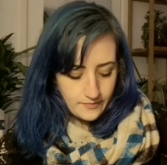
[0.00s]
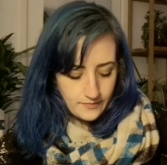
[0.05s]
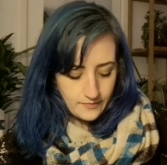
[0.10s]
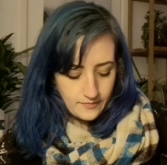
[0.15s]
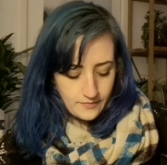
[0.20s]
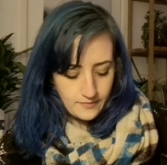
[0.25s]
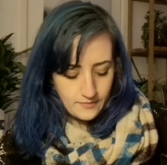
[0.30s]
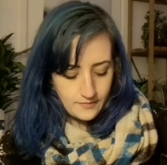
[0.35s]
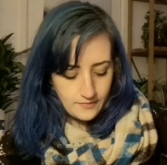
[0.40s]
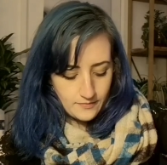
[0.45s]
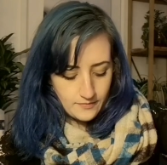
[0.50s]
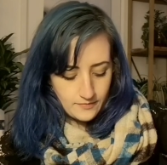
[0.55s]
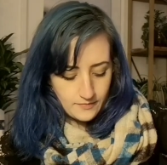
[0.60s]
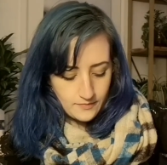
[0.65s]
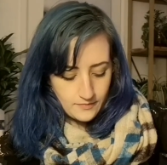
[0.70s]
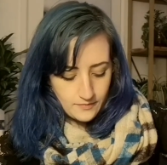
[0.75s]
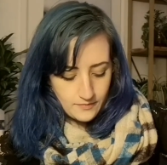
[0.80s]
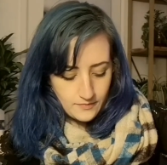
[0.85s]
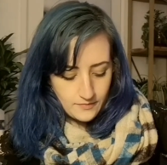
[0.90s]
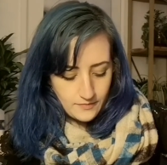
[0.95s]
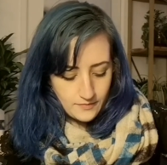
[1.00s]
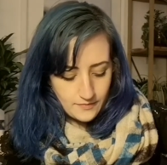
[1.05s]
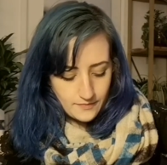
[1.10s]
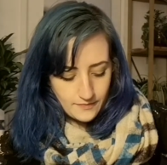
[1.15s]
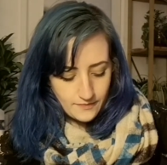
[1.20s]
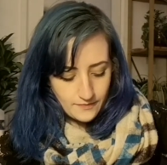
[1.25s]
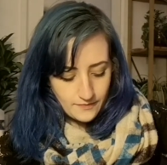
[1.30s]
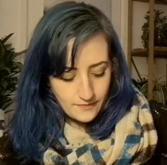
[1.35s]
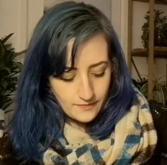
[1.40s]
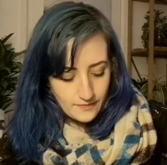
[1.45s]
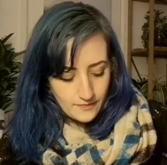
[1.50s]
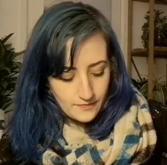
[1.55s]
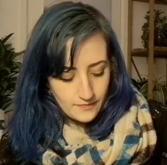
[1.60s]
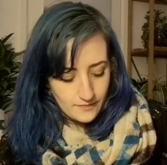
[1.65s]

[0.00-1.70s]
(silence)